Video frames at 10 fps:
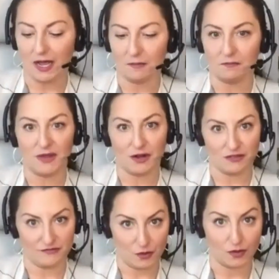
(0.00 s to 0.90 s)
been on
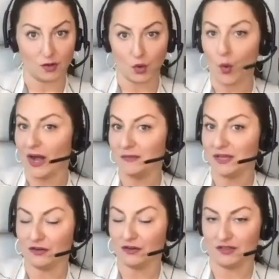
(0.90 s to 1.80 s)
the phone quite a
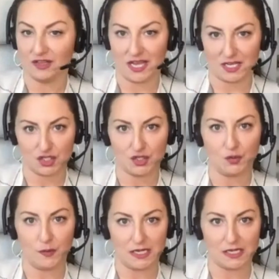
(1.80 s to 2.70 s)
bit over the last 2
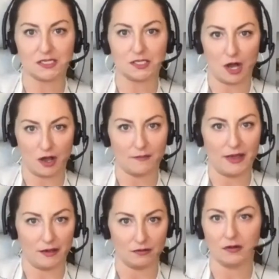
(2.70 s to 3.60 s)
weeks to talk
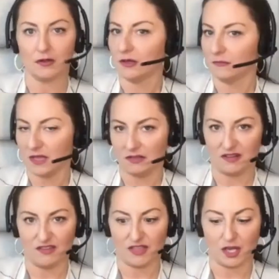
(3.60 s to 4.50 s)
about, in light of
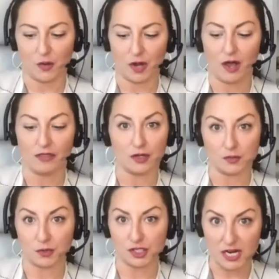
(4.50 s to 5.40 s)
everything going on, those
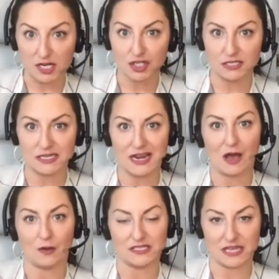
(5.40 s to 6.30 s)
projections and
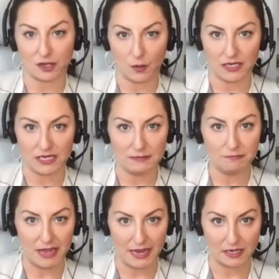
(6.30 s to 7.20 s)
how is that going to
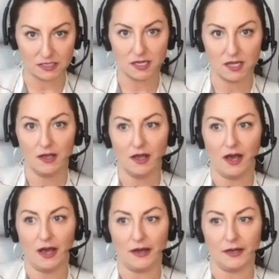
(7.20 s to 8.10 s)
impact
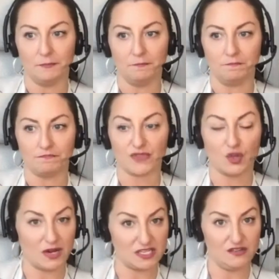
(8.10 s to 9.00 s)
the
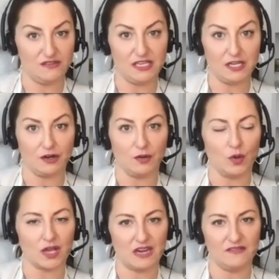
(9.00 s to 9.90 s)
rest of the year, and
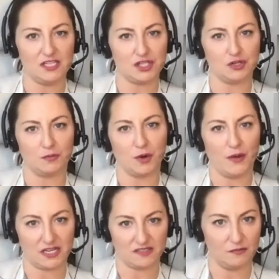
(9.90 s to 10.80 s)
what kind of additional
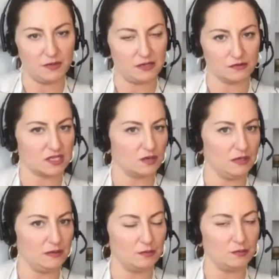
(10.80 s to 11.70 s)
proactive appeals can
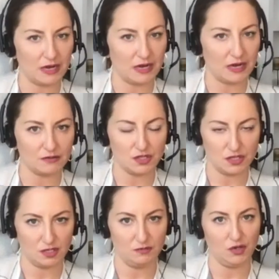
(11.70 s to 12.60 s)
we put out into the
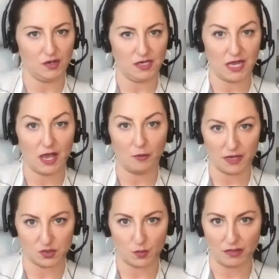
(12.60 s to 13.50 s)
community to help
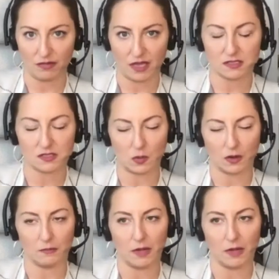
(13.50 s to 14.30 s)
us weather that storm.